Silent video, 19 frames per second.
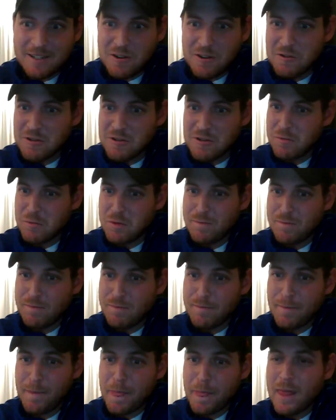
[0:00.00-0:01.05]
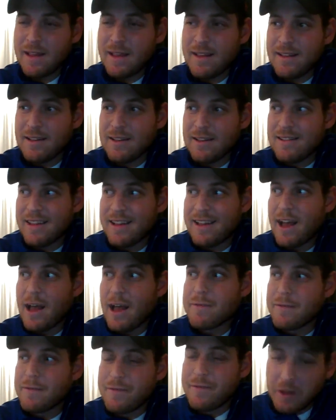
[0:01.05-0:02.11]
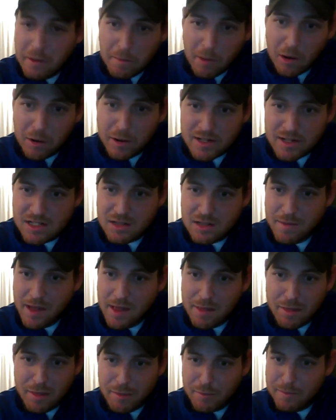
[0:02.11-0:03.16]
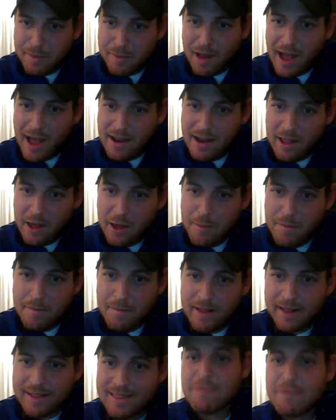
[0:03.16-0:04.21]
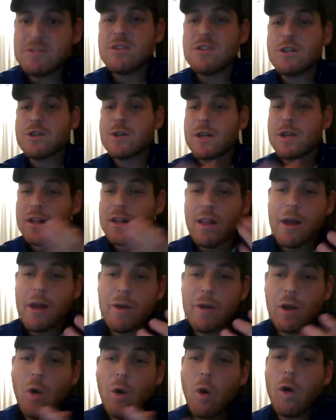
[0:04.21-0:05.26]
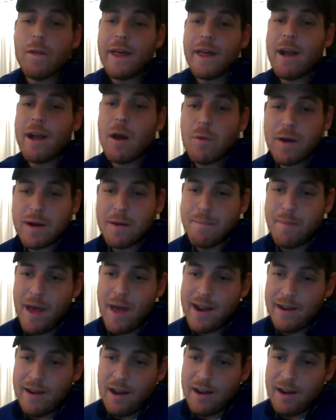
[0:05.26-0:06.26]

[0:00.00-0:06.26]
who was it? The guy from Philly, Marcus Smith, behind him. Like, that was such a glaring hole. They got rid of Bennett